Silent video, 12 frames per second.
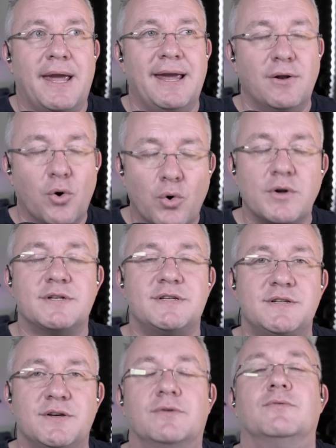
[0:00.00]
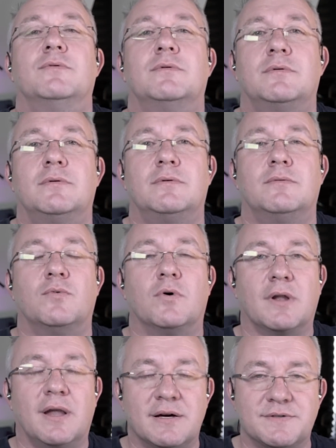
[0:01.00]
in order to do
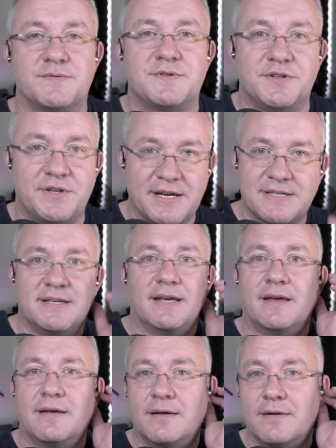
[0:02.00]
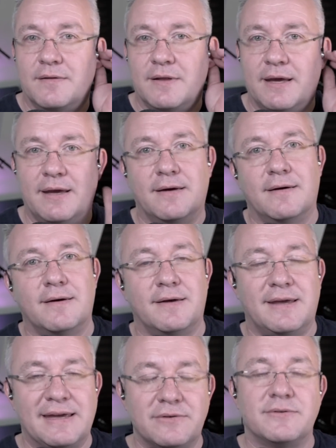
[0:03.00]
what Lars was suggesting the
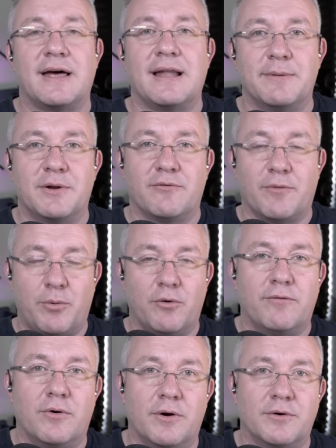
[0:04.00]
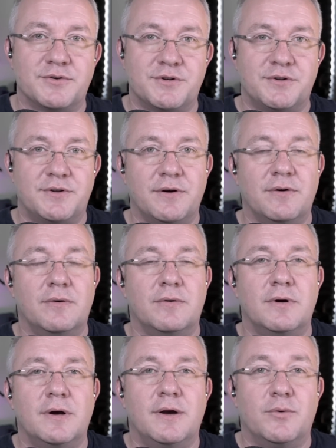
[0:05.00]
gilt element of a portfolio should
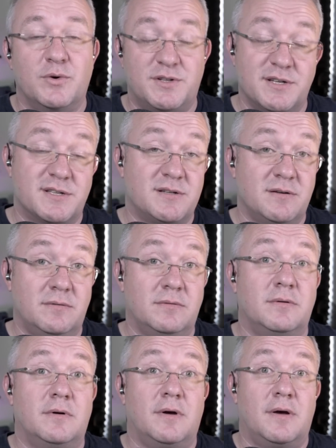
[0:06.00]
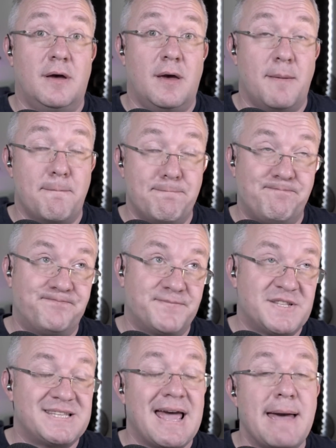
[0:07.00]
do, which is to
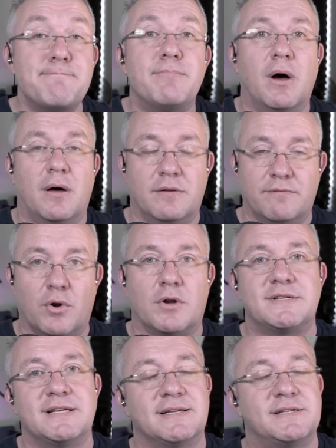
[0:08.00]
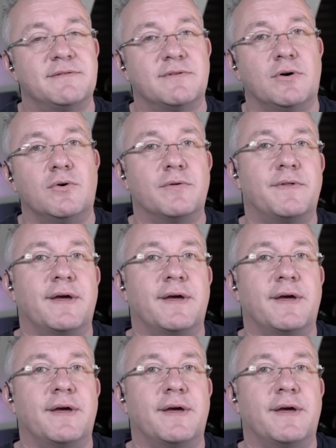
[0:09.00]
temper the volatility of the whole